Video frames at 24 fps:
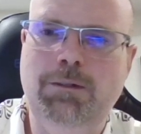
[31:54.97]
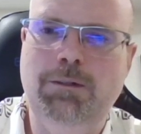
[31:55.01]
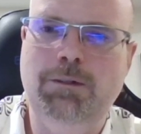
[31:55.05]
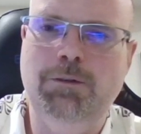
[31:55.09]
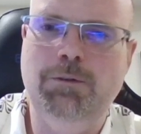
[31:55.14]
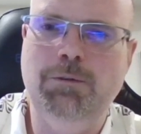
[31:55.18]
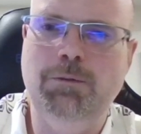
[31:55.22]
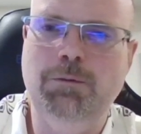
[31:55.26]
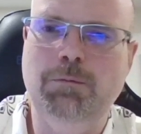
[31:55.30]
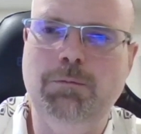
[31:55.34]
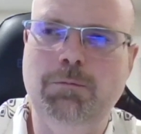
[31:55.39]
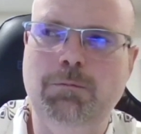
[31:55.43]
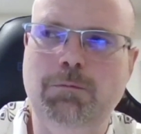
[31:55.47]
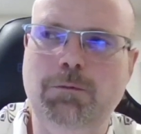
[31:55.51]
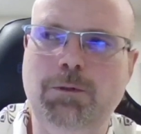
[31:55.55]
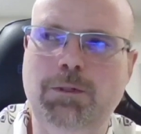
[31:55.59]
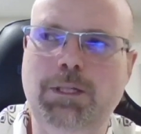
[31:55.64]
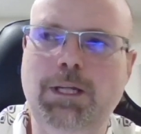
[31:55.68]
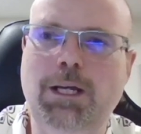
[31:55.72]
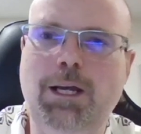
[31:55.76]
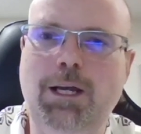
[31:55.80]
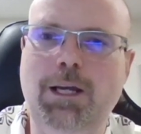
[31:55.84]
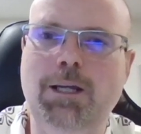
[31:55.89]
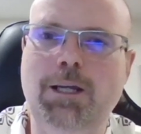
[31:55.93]
He said, well,
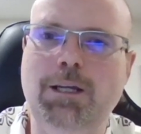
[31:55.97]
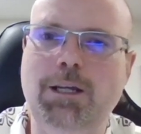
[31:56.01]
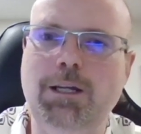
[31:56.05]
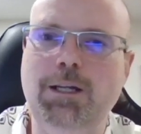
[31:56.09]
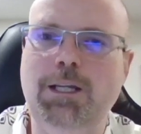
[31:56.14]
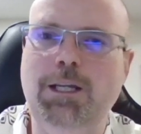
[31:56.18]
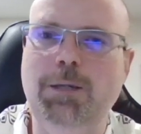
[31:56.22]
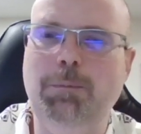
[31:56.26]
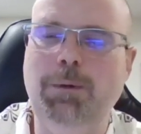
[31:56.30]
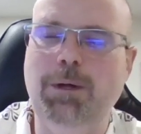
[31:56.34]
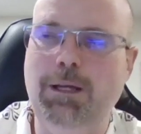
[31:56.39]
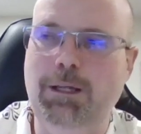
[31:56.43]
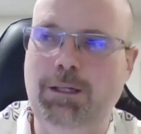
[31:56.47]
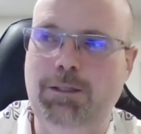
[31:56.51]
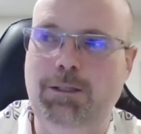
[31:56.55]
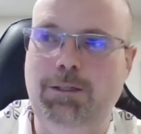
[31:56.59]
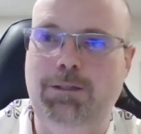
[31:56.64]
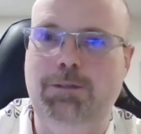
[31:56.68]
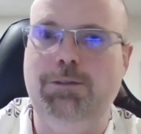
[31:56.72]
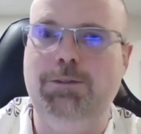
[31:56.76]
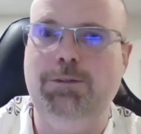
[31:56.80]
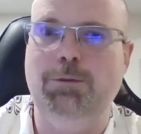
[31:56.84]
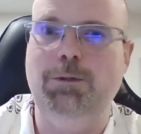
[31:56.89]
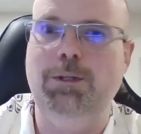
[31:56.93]
yeah, I got to keep up.
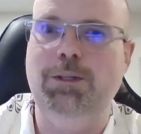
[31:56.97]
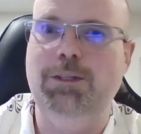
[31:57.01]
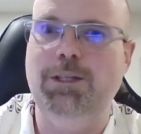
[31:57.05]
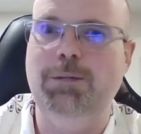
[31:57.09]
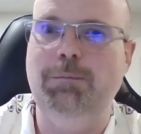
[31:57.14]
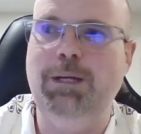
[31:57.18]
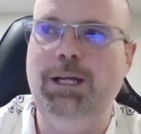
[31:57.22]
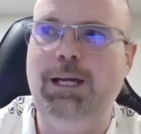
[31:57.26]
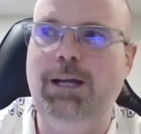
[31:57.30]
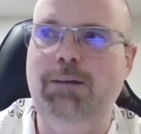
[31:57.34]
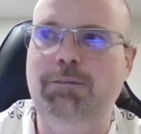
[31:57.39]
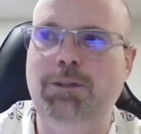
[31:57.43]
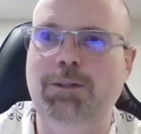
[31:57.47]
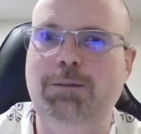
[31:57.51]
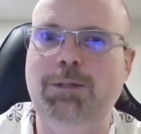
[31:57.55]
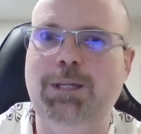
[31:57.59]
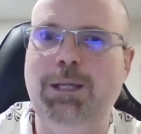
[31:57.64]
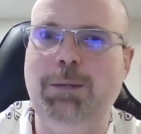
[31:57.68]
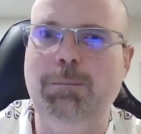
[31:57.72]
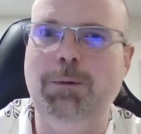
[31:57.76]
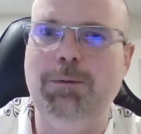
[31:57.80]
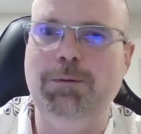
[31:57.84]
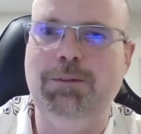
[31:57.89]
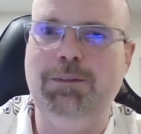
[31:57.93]
This is the only time I have to
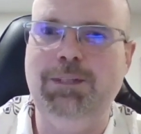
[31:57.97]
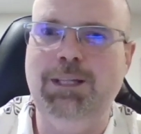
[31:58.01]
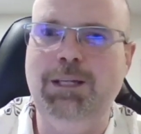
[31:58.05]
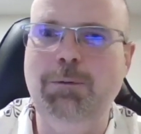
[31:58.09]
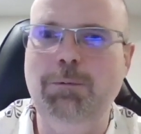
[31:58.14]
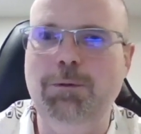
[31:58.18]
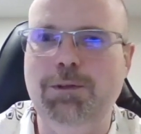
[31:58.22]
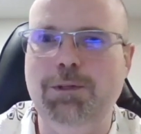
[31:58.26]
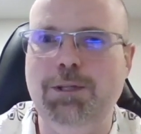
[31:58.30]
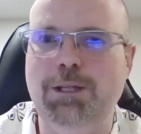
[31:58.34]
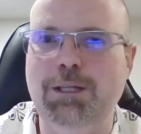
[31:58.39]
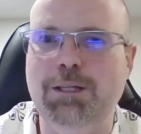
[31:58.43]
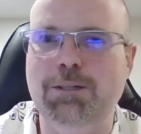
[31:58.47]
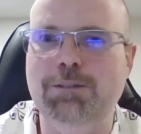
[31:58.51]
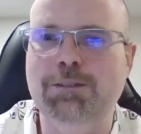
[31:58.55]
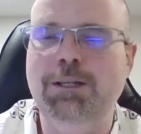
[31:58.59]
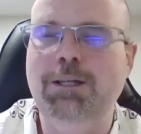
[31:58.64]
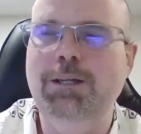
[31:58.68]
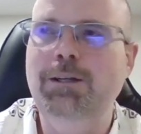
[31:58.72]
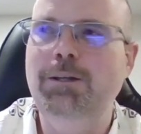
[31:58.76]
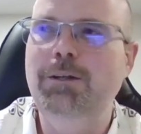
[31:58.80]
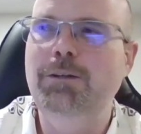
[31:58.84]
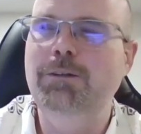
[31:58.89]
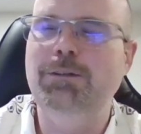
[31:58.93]
keep up to date with things. I
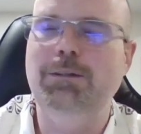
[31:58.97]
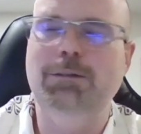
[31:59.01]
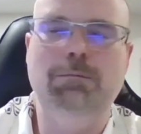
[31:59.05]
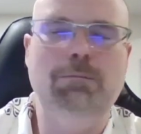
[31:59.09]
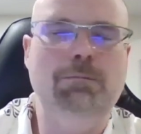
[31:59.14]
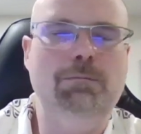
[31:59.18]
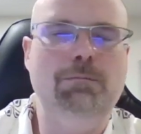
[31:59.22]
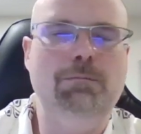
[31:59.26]
said,